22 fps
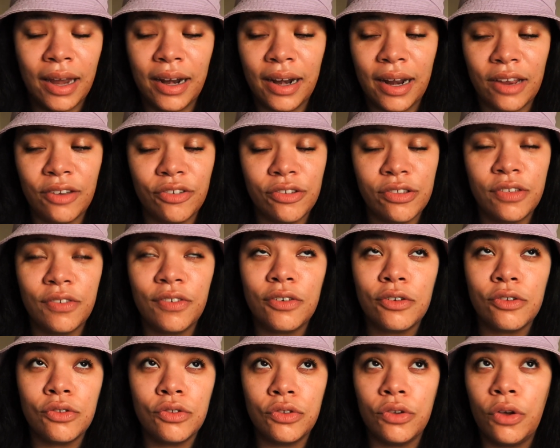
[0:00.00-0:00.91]
and I just
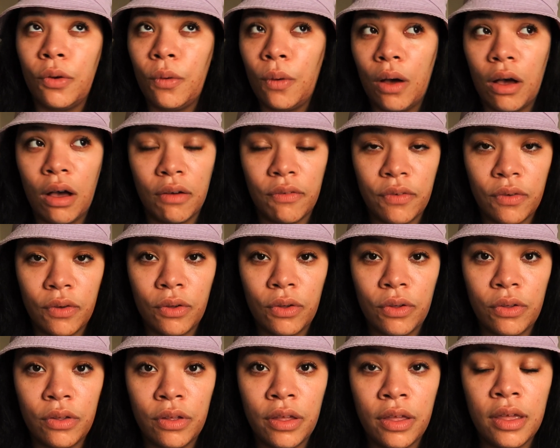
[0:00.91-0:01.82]
feel so
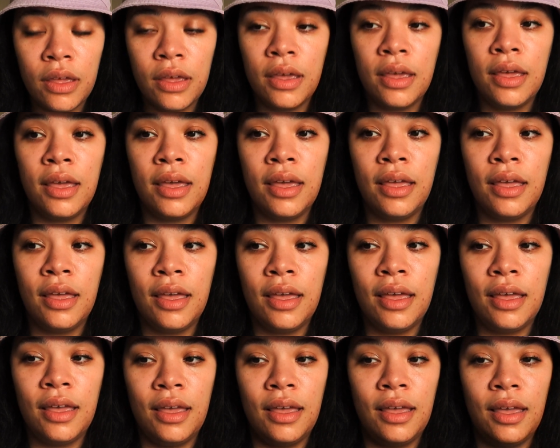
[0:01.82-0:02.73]
awful.
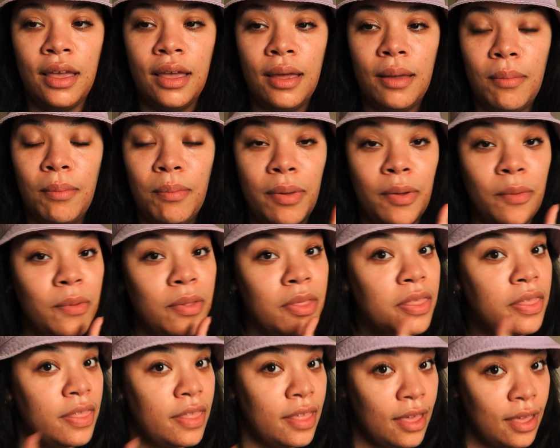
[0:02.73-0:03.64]
But with
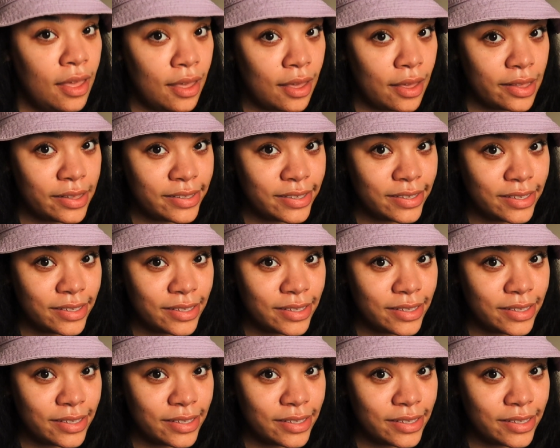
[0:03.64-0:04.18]
this,